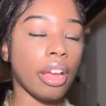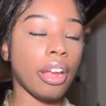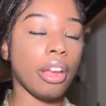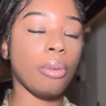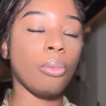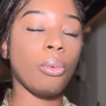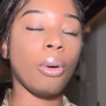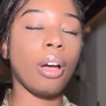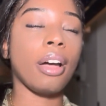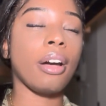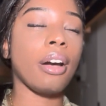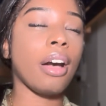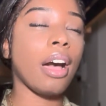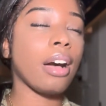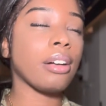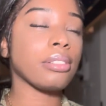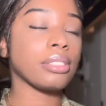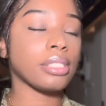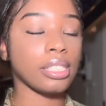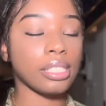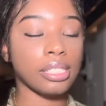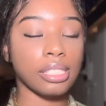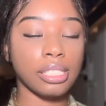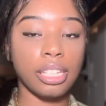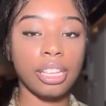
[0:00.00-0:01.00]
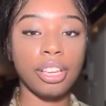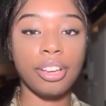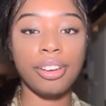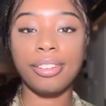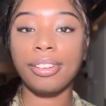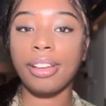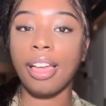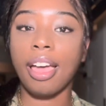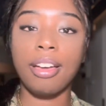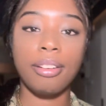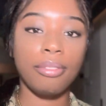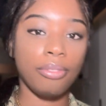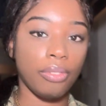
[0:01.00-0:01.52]
while out to sea are
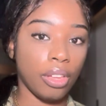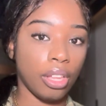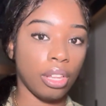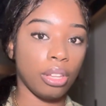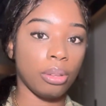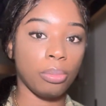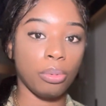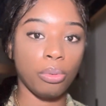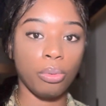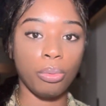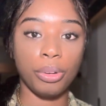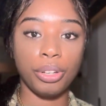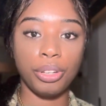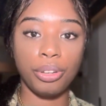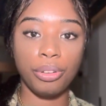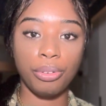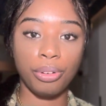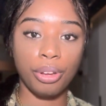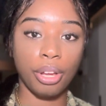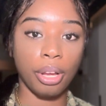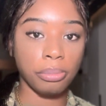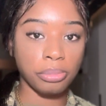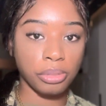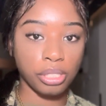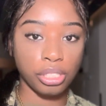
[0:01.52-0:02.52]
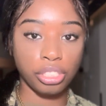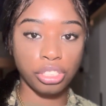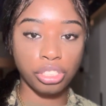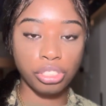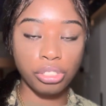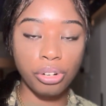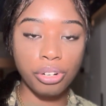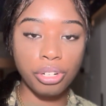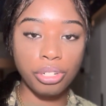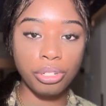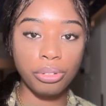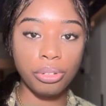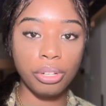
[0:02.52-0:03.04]
not available when you come to
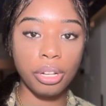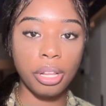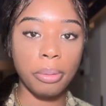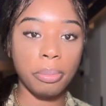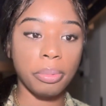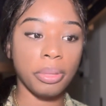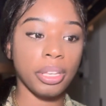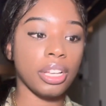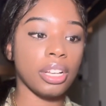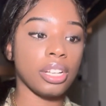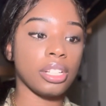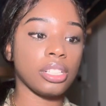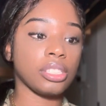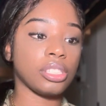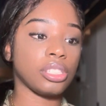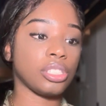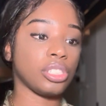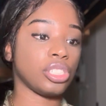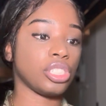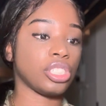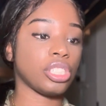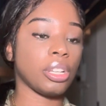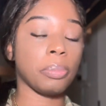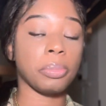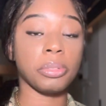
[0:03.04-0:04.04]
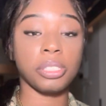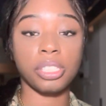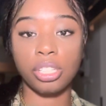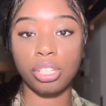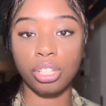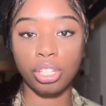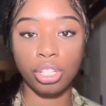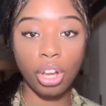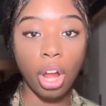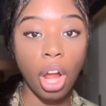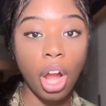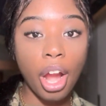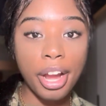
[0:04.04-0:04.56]
shore duty, because the ship is in
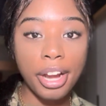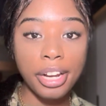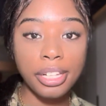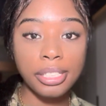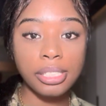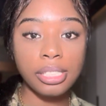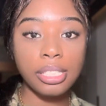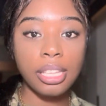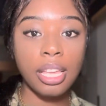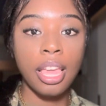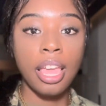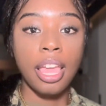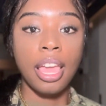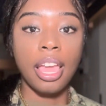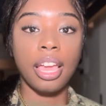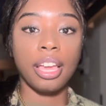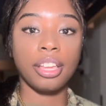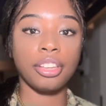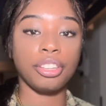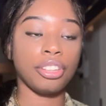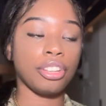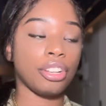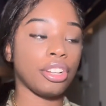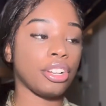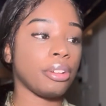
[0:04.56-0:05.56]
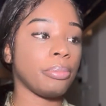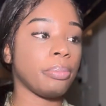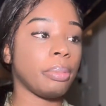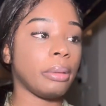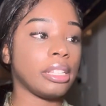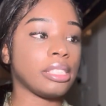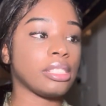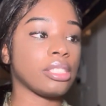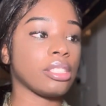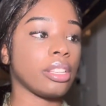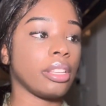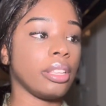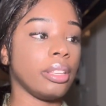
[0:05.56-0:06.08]
the yards and you're
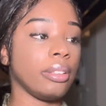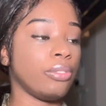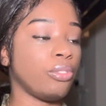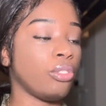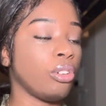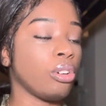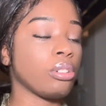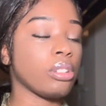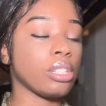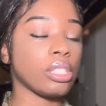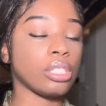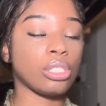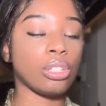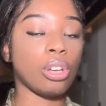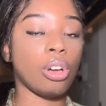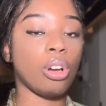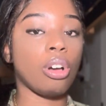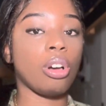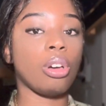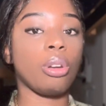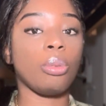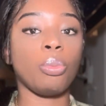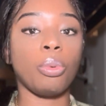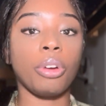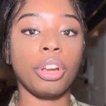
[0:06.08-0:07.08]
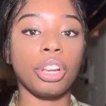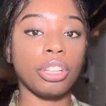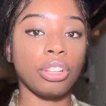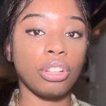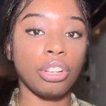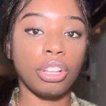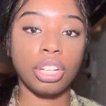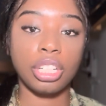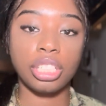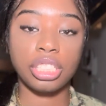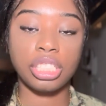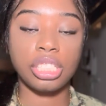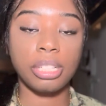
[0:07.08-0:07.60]
basically focused on working
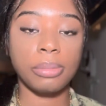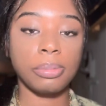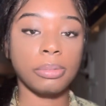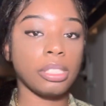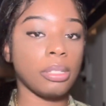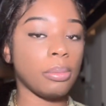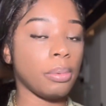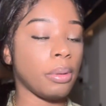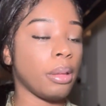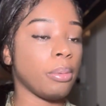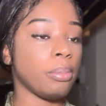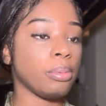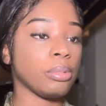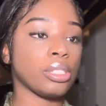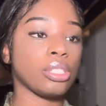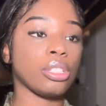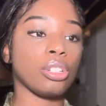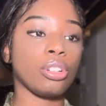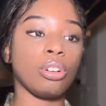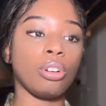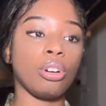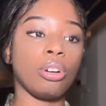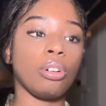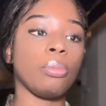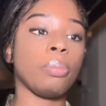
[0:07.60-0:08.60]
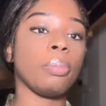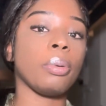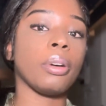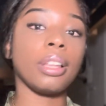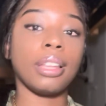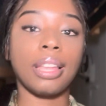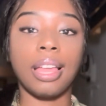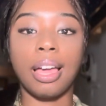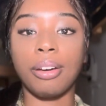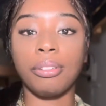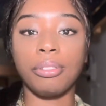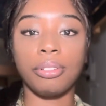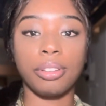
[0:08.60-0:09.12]
on the ship to be able to go pull
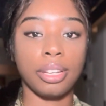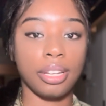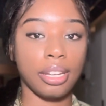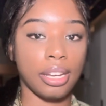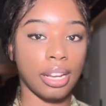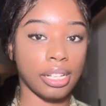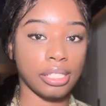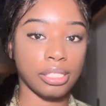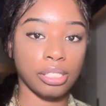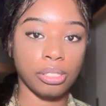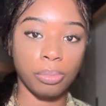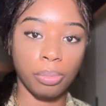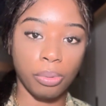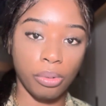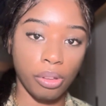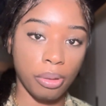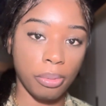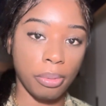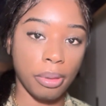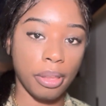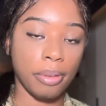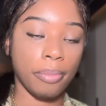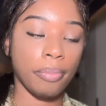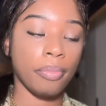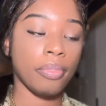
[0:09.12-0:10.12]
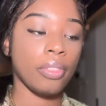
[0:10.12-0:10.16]
out on the next deployment.